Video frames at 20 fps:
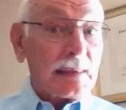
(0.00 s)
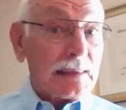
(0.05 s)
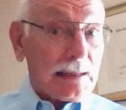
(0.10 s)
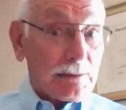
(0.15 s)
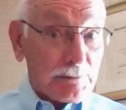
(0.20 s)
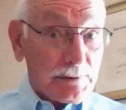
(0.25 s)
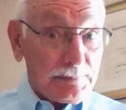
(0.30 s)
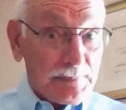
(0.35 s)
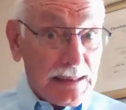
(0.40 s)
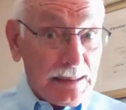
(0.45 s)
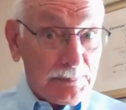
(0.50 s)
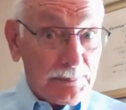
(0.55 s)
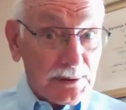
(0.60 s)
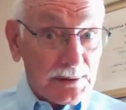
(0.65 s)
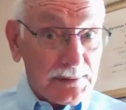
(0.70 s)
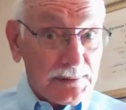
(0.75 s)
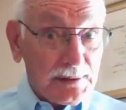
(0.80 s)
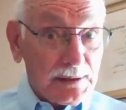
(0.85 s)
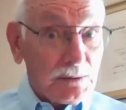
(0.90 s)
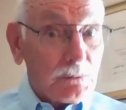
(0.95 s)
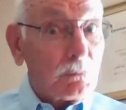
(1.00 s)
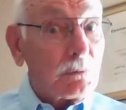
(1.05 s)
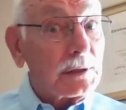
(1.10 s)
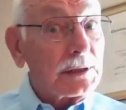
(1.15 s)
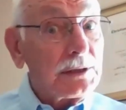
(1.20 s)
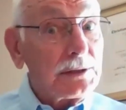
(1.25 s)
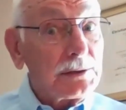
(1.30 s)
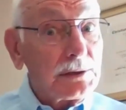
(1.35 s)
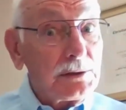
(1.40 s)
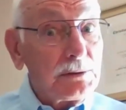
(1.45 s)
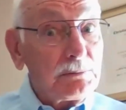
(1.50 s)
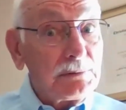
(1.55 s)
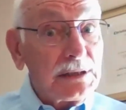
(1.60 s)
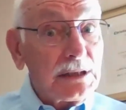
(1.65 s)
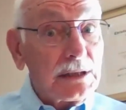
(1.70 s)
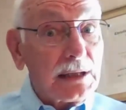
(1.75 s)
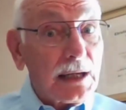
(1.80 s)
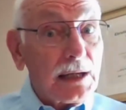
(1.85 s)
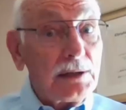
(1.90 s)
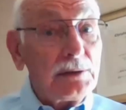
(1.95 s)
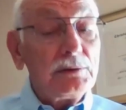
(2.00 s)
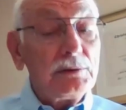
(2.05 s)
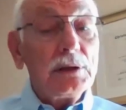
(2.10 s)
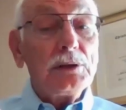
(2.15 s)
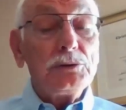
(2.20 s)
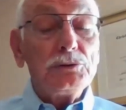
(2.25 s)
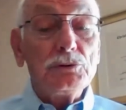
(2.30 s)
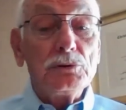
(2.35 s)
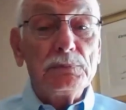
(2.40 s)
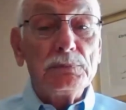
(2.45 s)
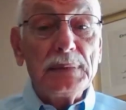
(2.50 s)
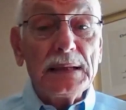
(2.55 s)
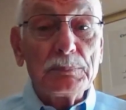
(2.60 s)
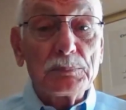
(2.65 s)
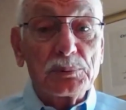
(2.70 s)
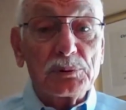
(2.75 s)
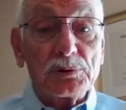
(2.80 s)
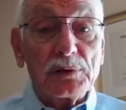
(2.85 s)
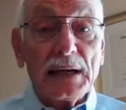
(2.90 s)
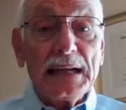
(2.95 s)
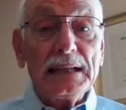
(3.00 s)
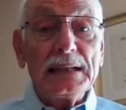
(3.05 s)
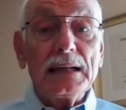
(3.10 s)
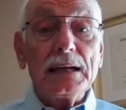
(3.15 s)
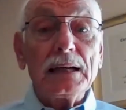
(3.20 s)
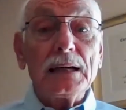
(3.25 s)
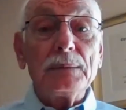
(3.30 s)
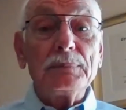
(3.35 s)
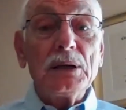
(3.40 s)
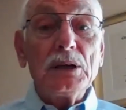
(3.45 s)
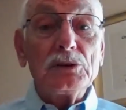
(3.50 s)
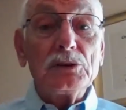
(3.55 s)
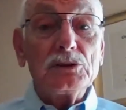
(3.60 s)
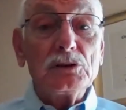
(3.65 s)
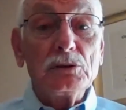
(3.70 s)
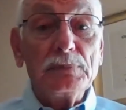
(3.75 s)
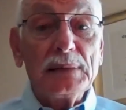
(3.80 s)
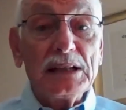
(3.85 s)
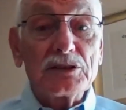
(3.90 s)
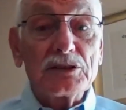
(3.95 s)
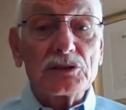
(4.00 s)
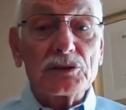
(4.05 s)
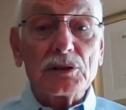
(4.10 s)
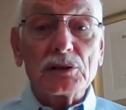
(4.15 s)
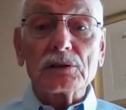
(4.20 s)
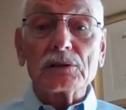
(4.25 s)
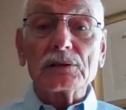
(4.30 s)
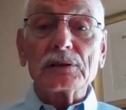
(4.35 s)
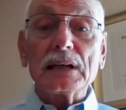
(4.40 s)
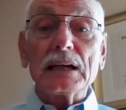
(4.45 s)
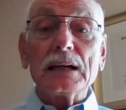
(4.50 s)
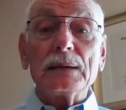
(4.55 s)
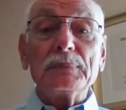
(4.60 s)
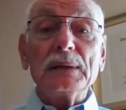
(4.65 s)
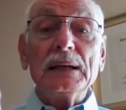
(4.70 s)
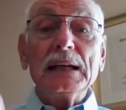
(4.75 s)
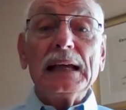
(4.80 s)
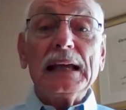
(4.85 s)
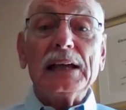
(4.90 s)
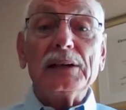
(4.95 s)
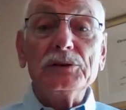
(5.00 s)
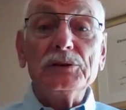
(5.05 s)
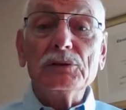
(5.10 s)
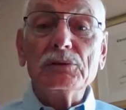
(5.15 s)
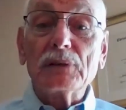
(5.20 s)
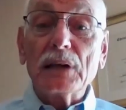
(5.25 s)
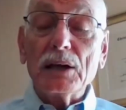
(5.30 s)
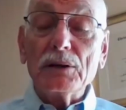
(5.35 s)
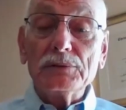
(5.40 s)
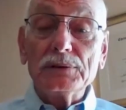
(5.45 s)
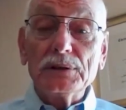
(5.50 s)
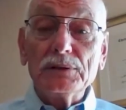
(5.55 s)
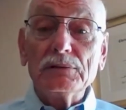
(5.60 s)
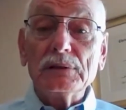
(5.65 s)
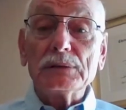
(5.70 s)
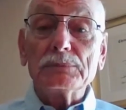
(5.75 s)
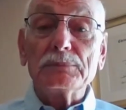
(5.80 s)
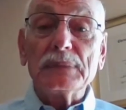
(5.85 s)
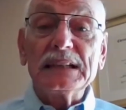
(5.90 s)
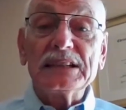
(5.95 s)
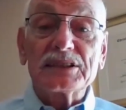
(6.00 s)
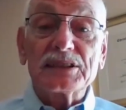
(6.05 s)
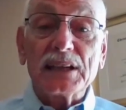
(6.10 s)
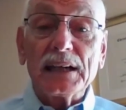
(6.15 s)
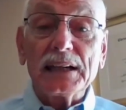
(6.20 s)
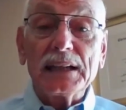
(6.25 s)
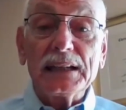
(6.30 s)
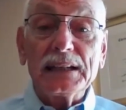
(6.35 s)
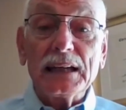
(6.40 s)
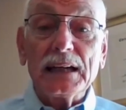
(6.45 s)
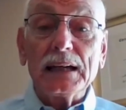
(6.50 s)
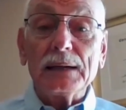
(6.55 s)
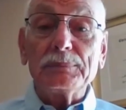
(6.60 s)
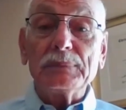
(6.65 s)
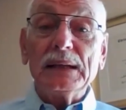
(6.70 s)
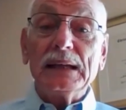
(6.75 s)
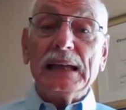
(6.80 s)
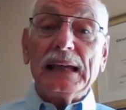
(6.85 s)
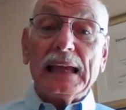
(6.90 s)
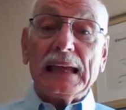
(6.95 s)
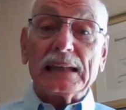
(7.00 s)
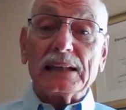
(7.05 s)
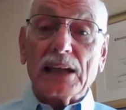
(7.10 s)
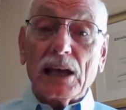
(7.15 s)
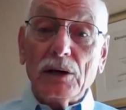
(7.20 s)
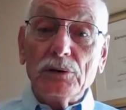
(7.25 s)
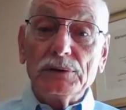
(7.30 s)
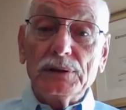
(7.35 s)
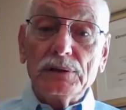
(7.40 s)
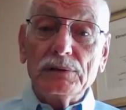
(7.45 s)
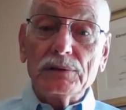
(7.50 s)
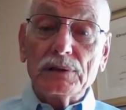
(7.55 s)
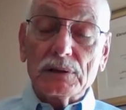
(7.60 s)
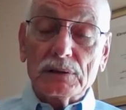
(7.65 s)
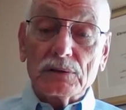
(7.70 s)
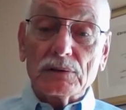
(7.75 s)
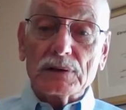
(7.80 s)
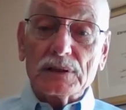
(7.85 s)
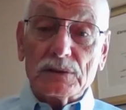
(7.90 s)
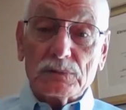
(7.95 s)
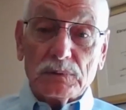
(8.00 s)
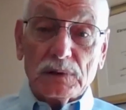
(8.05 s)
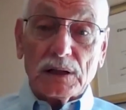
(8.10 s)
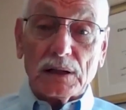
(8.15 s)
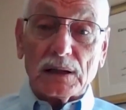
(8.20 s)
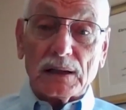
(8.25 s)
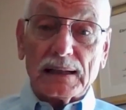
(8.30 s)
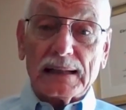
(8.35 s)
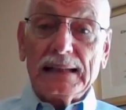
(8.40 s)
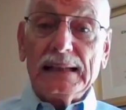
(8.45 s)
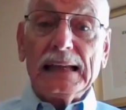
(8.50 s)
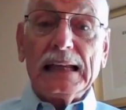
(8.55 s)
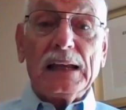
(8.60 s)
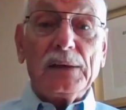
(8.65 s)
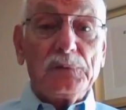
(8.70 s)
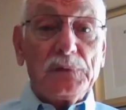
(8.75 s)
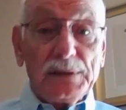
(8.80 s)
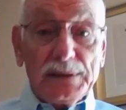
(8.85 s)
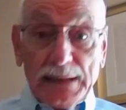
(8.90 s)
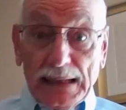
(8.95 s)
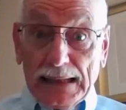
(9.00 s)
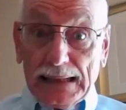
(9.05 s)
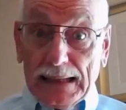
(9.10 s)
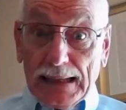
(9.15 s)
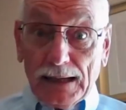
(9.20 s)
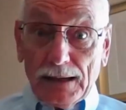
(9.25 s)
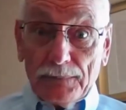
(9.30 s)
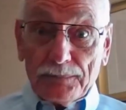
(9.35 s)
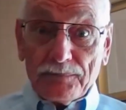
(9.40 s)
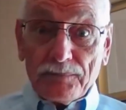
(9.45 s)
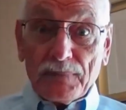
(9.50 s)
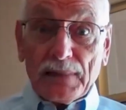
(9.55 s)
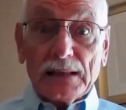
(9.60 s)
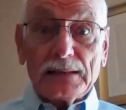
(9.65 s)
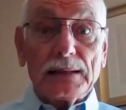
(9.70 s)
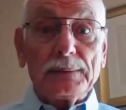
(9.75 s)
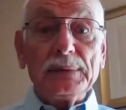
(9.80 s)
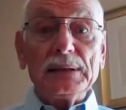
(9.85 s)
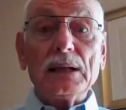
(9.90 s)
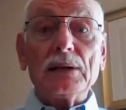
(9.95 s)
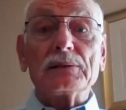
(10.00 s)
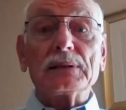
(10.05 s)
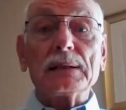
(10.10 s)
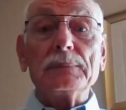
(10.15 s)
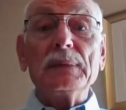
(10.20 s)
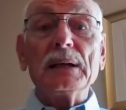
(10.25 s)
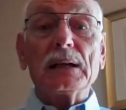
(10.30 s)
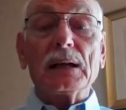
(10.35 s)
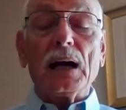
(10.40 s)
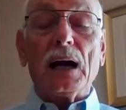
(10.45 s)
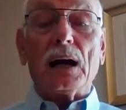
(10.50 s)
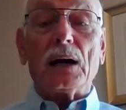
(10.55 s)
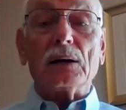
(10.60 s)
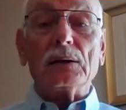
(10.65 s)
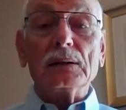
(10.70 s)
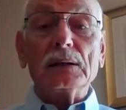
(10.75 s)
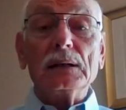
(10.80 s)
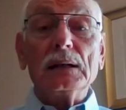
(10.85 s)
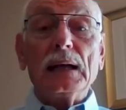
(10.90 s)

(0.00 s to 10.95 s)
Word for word: And remember, what do you do when you go? You be prayed up, you be stirred up, and you go do it, be studied up, and go do the Lord's work. And if you need help, let me know. Give me a call.